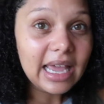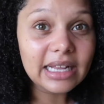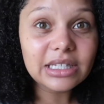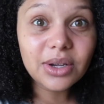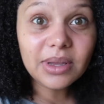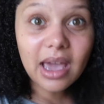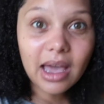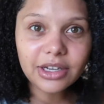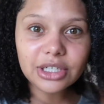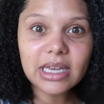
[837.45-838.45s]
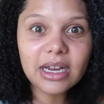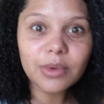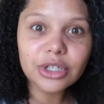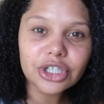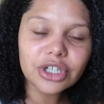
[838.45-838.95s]
And so yeah, I just kind of
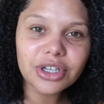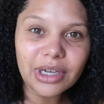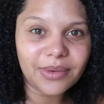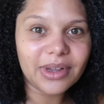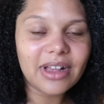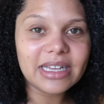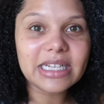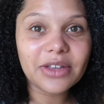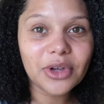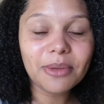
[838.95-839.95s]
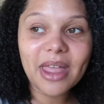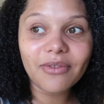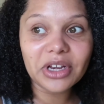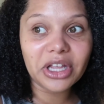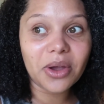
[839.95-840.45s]
wanted to show you. I realized I filmed
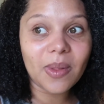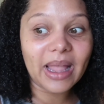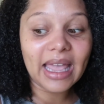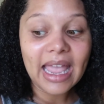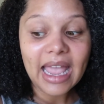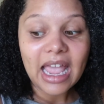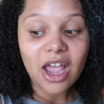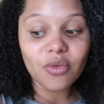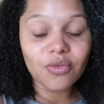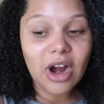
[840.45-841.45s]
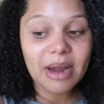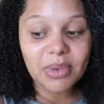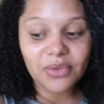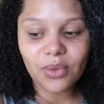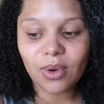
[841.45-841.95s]
that video like right
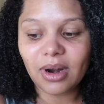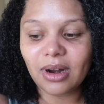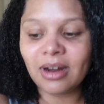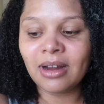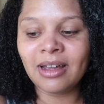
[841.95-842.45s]
before